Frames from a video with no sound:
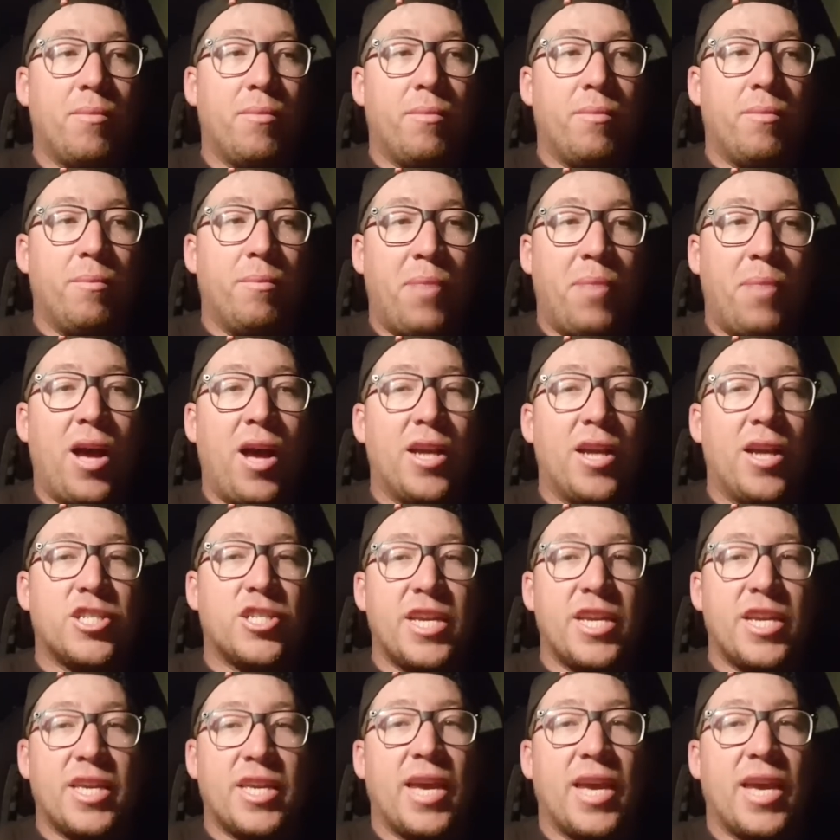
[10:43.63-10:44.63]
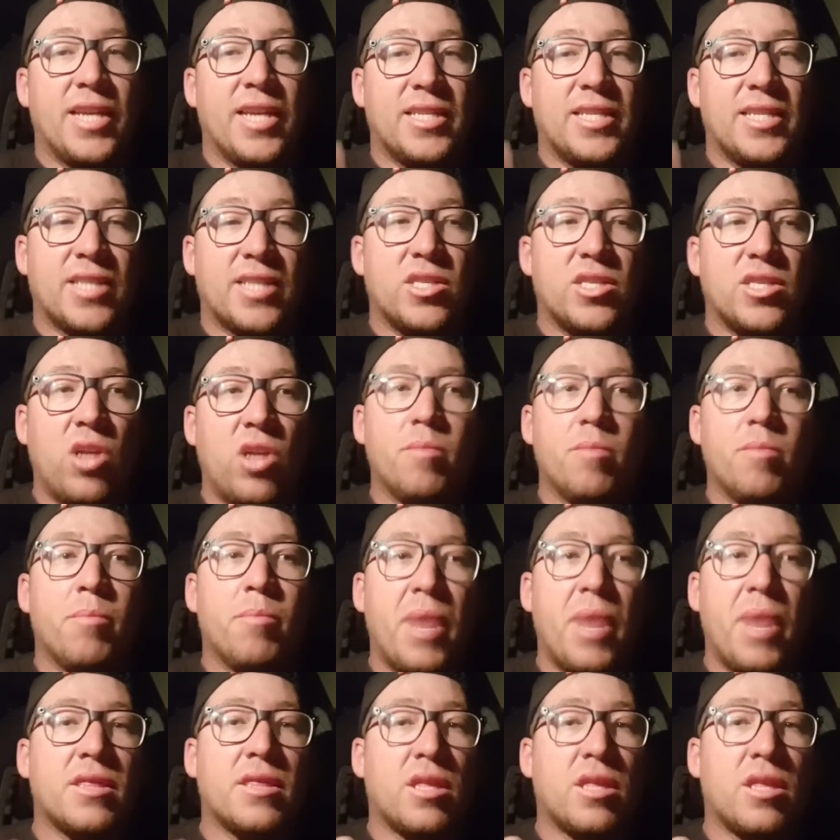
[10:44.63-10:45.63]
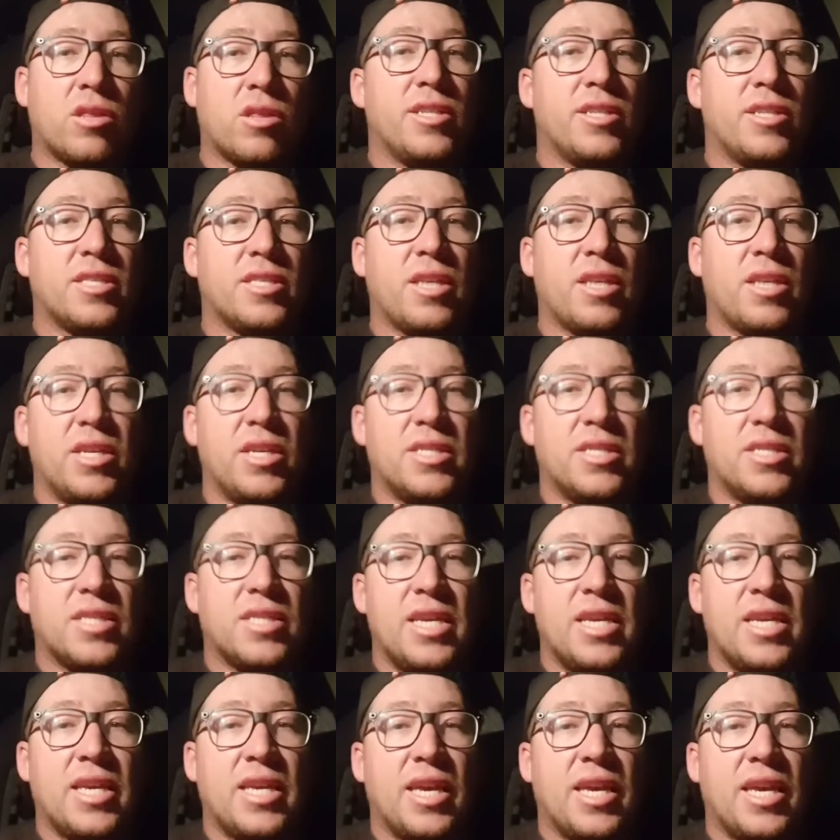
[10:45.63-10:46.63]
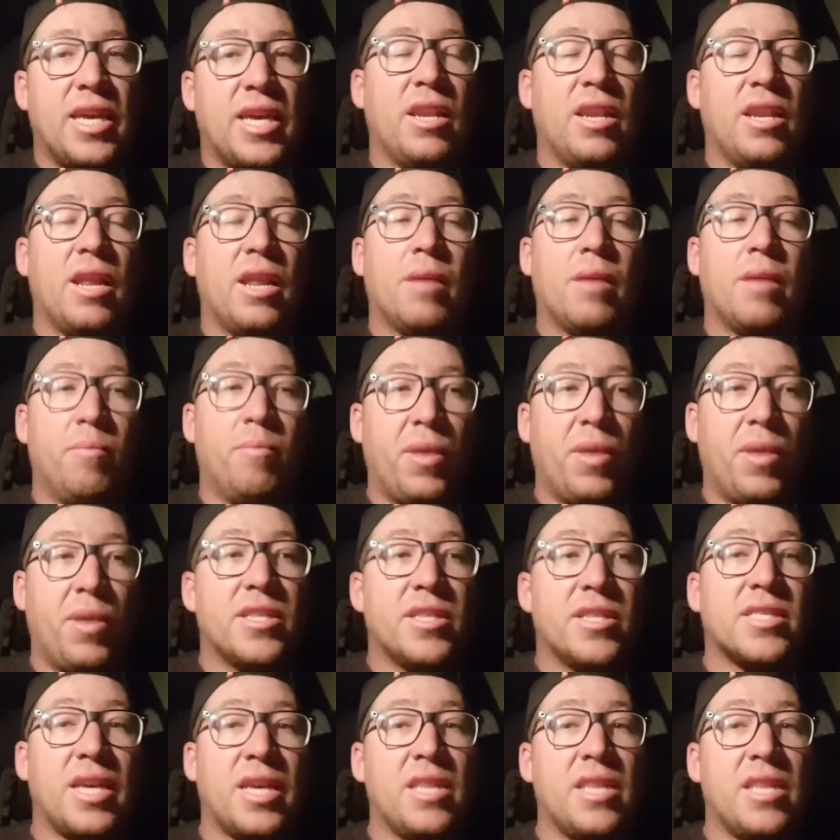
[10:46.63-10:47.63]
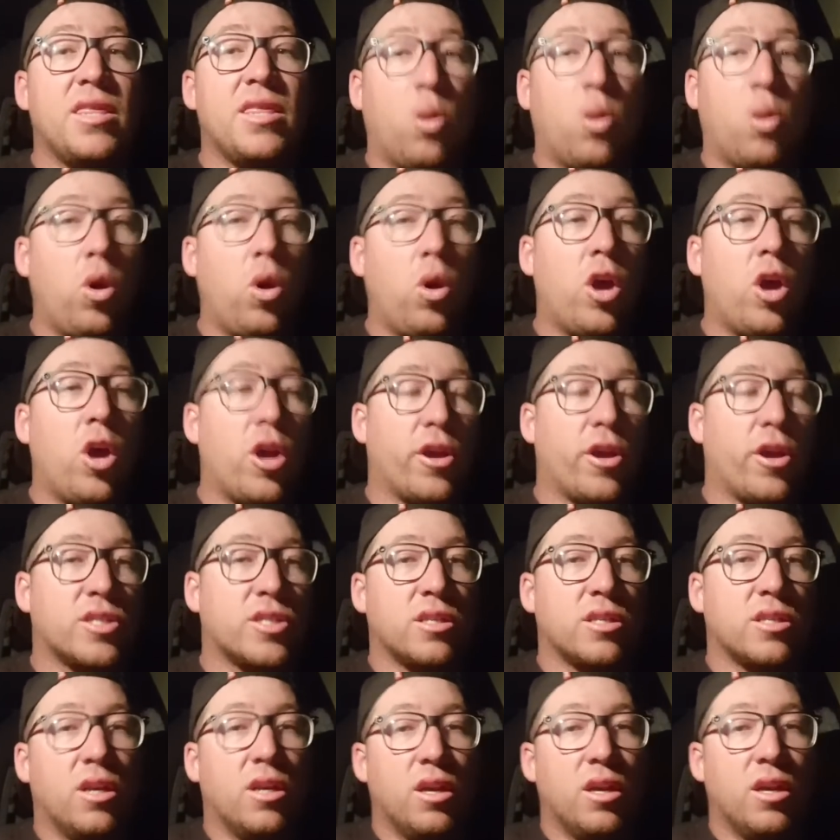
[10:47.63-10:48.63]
but GK Tech don't make the 370Z kit, but it's in the works.